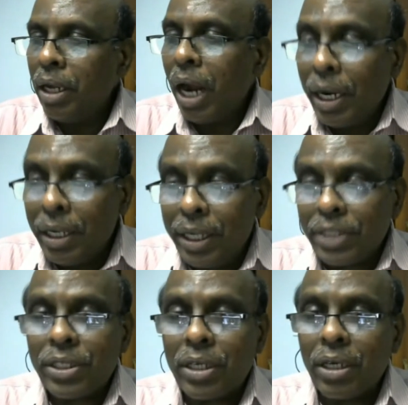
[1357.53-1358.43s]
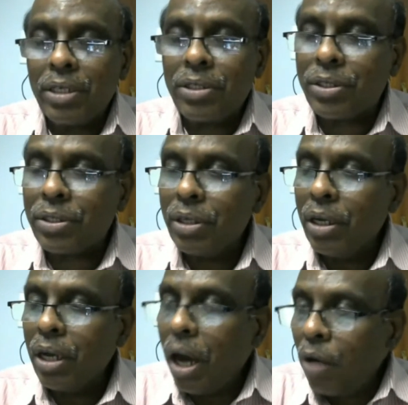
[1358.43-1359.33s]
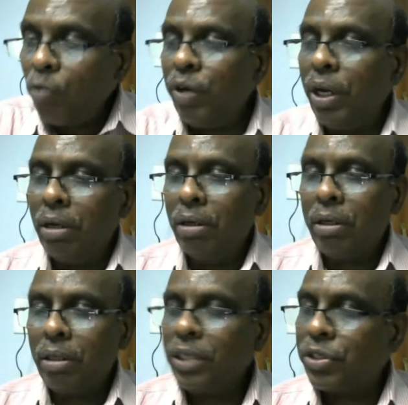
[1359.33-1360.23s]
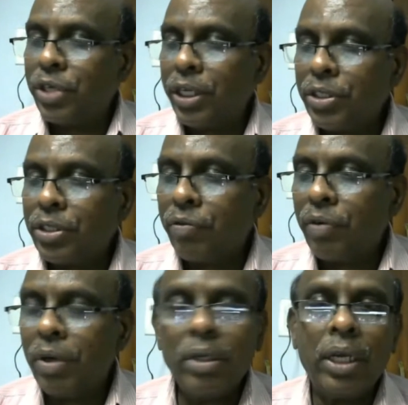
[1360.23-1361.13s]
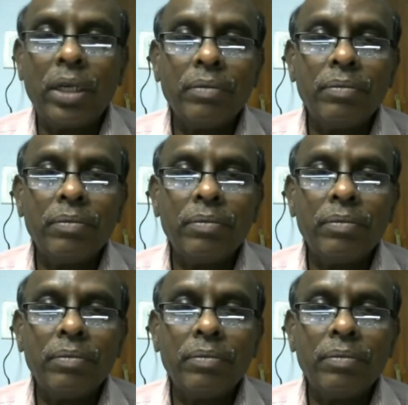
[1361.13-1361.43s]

and discuss how we learn and stages of learning.